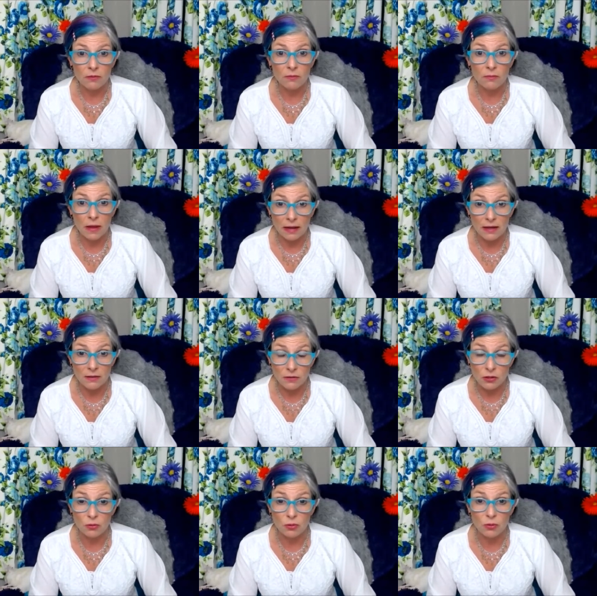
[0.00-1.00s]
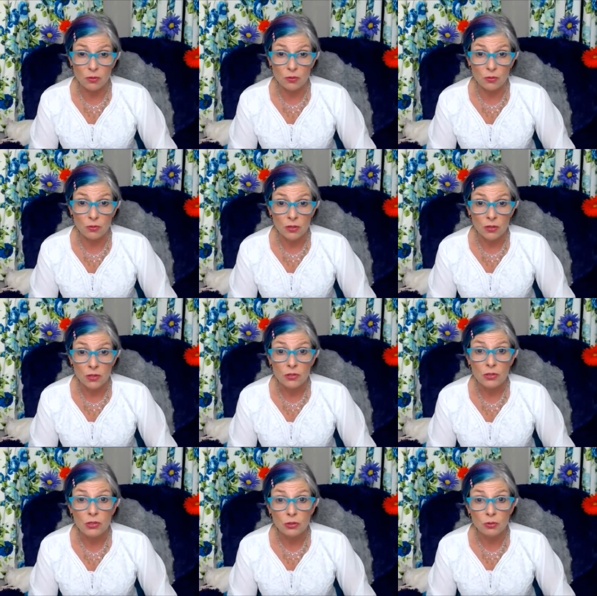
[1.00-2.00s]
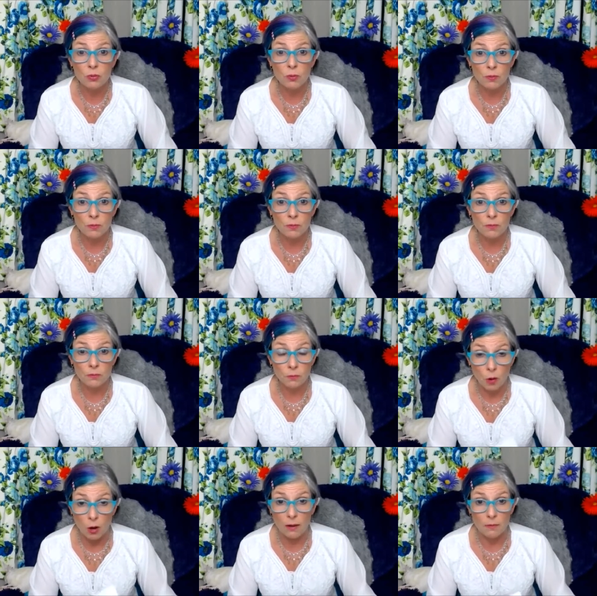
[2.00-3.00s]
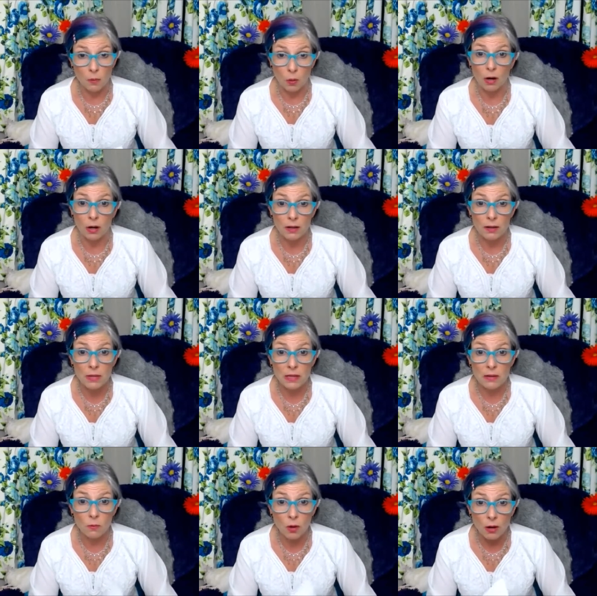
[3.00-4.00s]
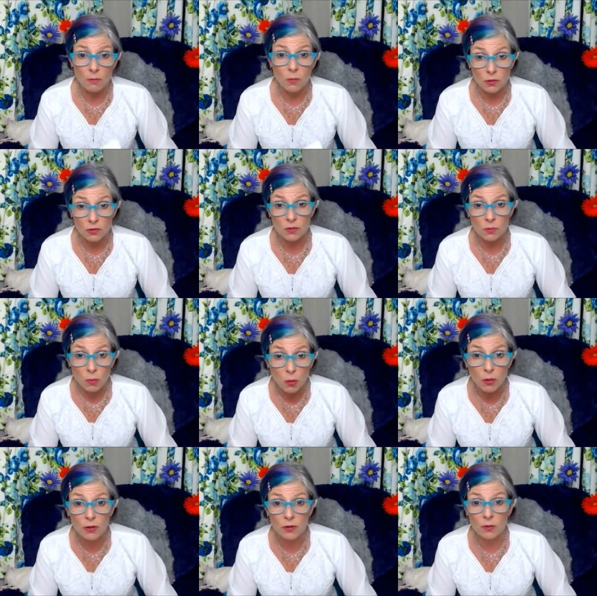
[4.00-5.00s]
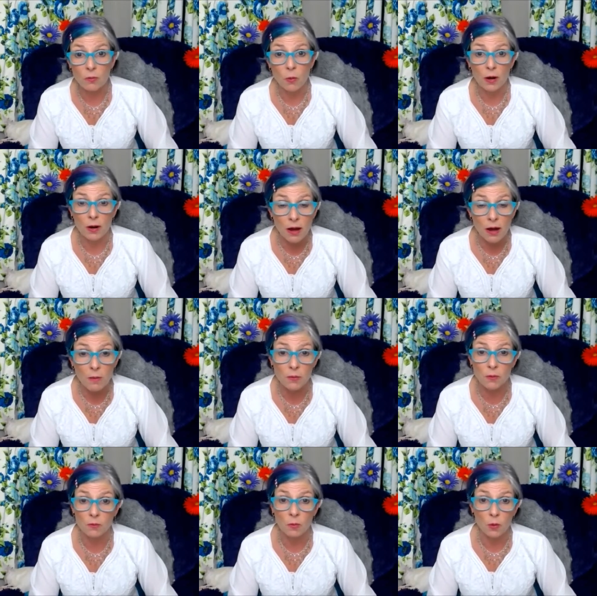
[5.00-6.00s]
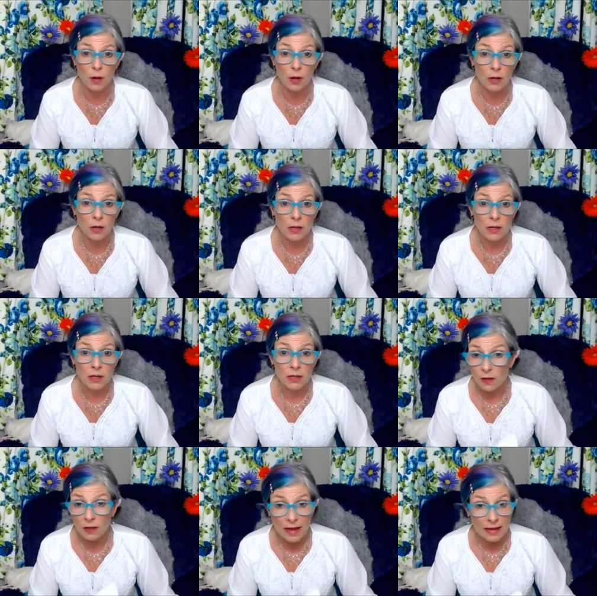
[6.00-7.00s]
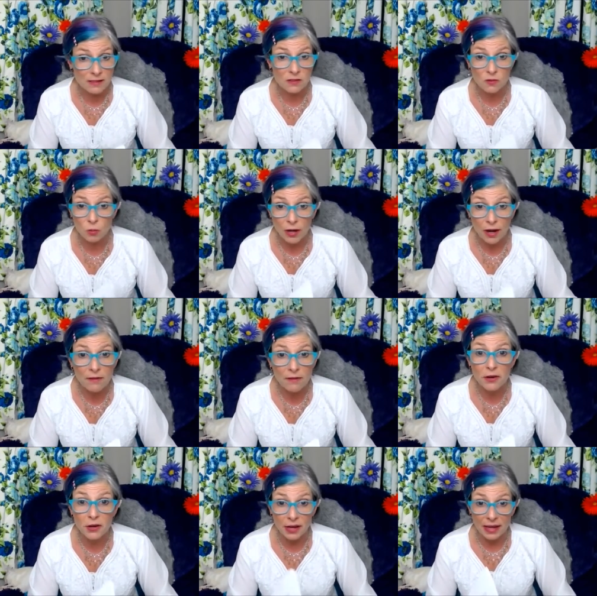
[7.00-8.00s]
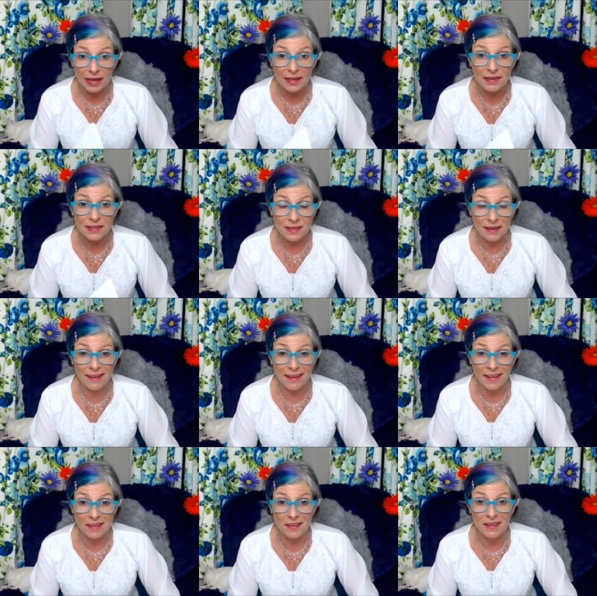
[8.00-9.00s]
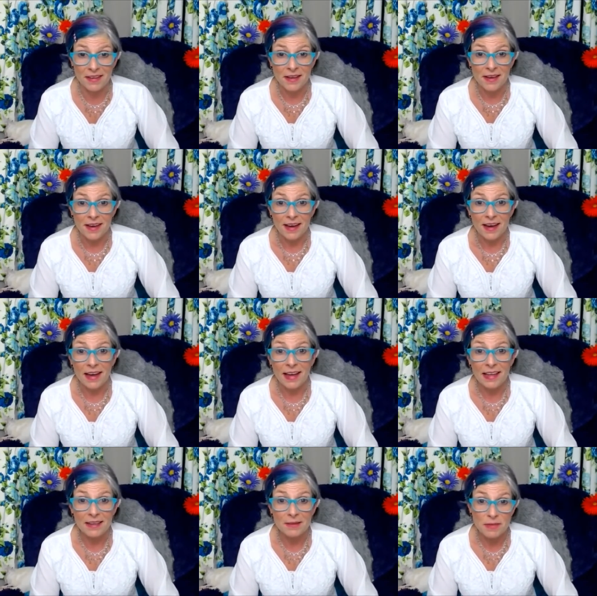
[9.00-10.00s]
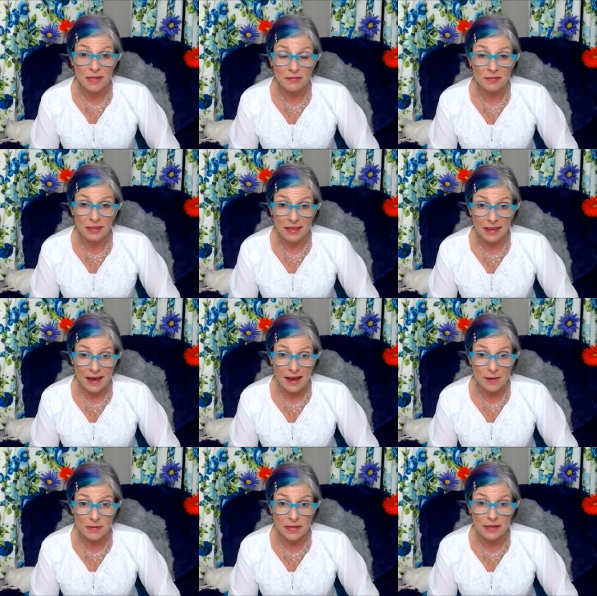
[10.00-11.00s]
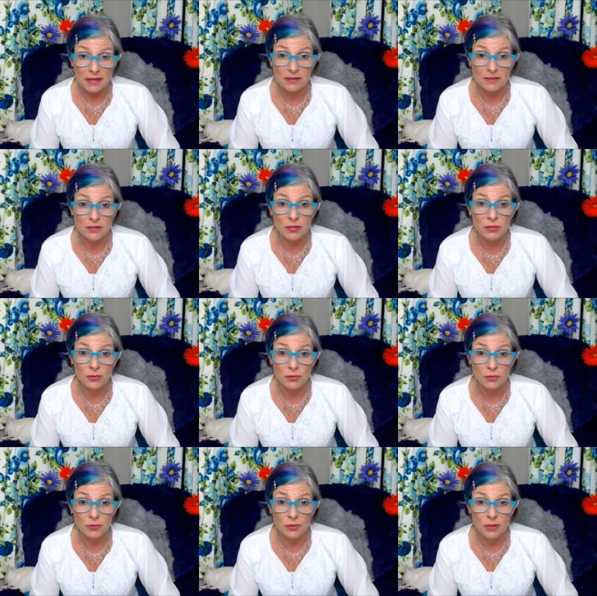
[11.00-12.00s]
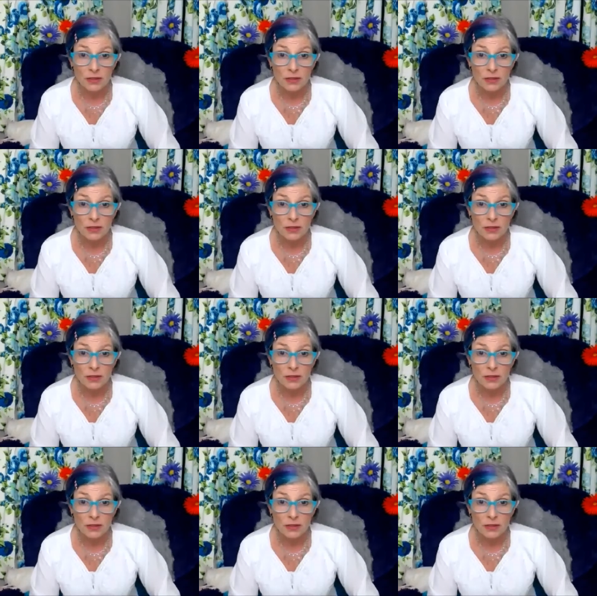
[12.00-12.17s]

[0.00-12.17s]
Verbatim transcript: many of you who do want more I mean want more support or more help or more classes whatever it is and I am definitely happy to